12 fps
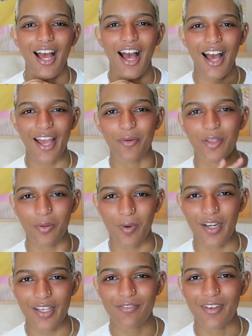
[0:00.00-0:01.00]
I really
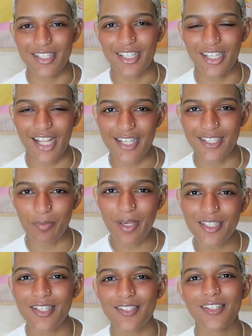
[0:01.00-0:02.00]
want to invest in classic
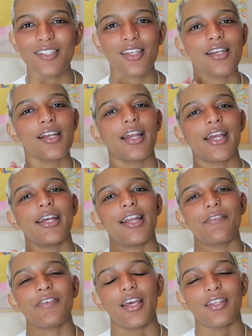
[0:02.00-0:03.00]
pieces this year, and
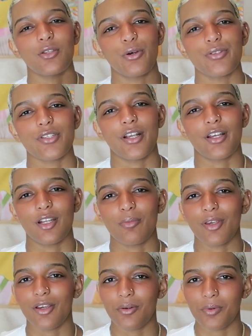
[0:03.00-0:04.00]
I feel like those are going to
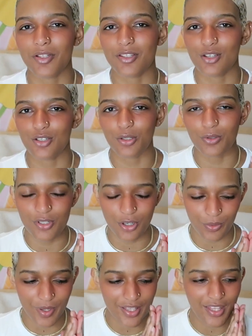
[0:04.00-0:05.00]
be good ones to do
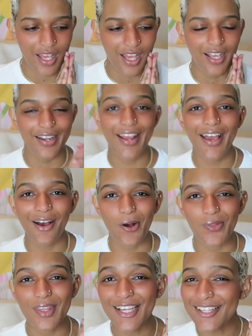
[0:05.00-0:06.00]
so with.
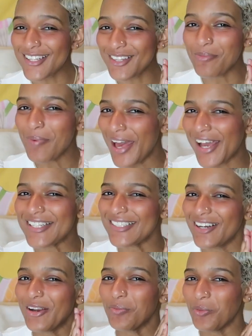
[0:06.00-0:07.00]
Now, these are the bags
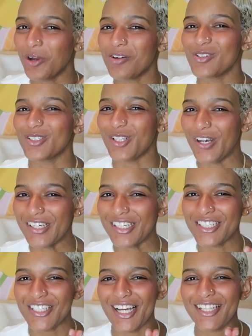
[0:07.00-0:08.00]
that are more of a long
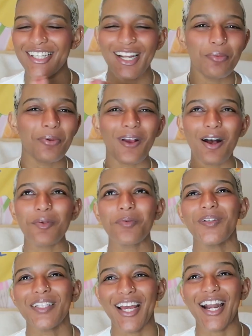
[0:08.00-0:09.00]
shot that I probably
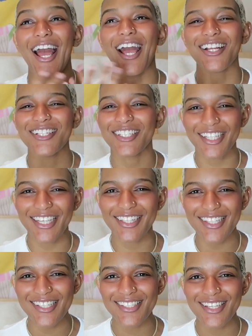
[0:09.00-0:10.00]
will not actually
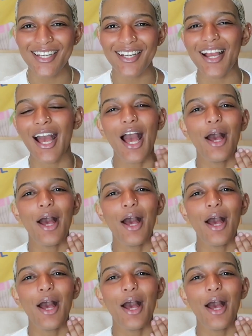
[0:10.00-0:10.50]
get this year,